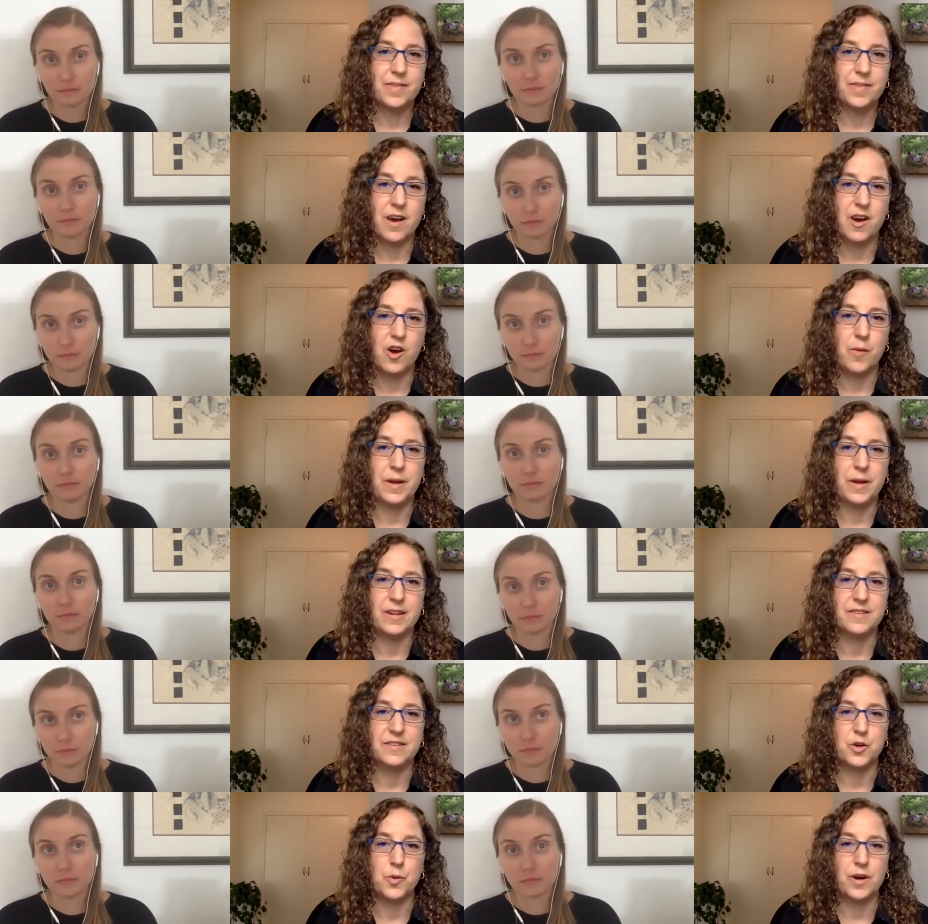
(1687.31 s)
Speaker 1: Um, mm-hmm. Um, and
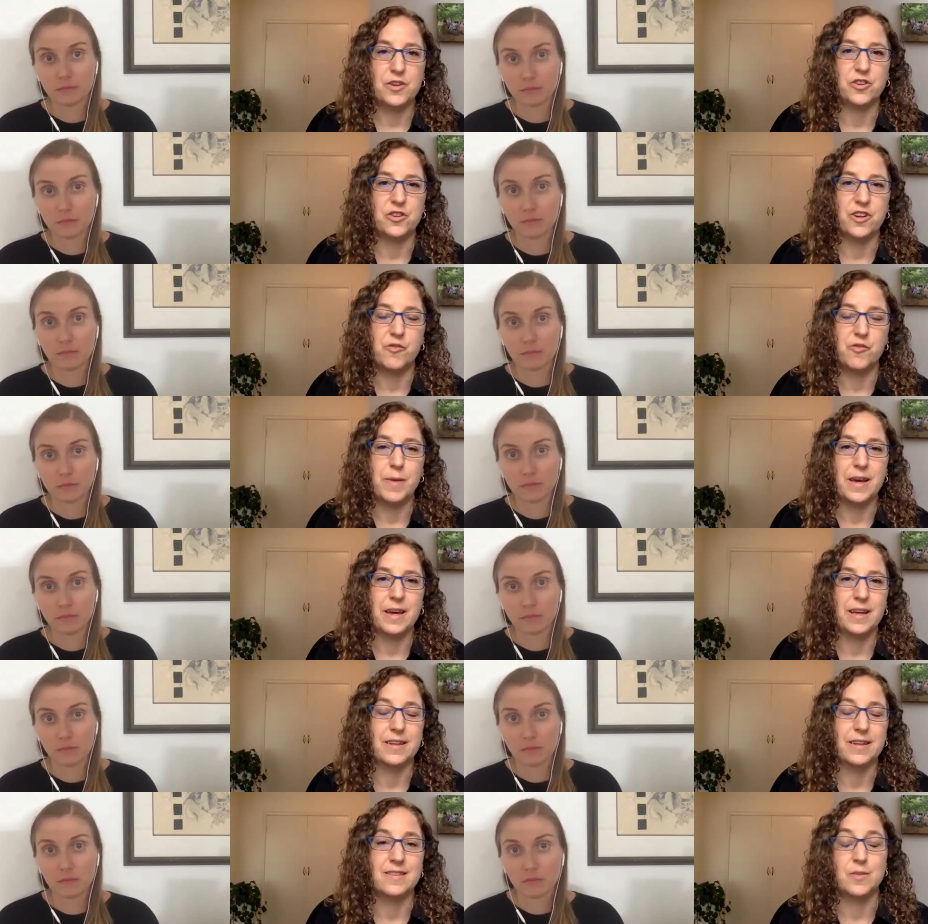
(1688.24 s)
it's a question of
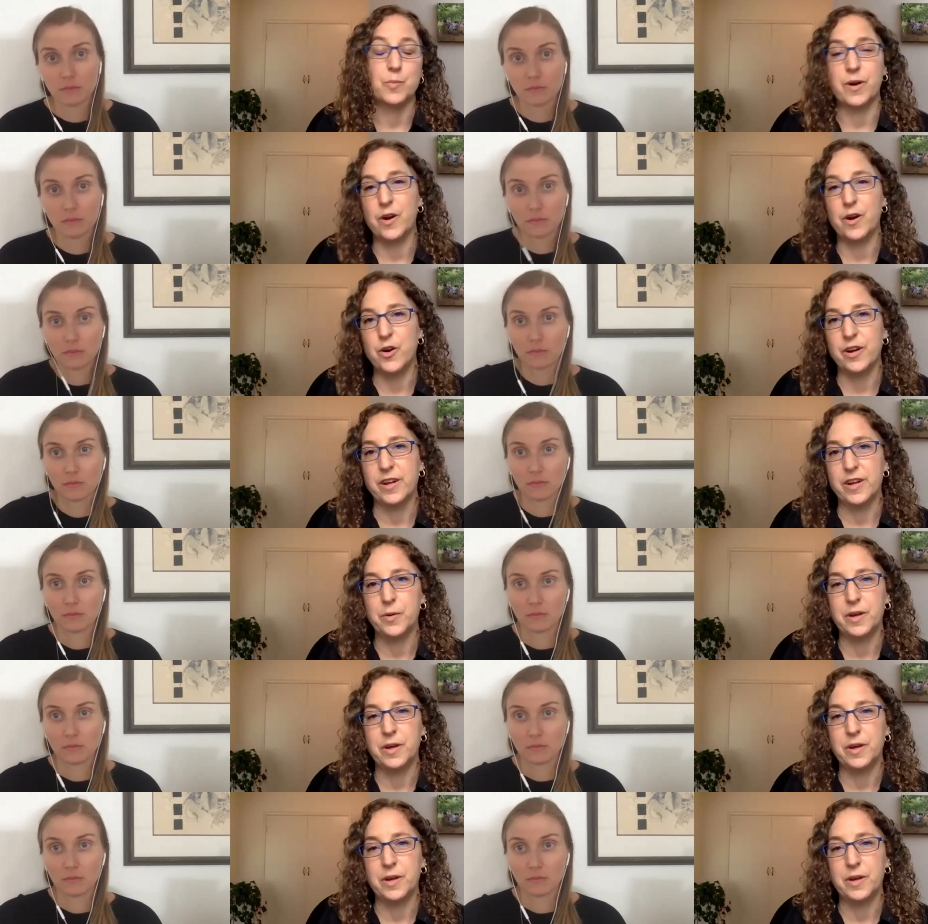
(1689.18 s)
making this a priority.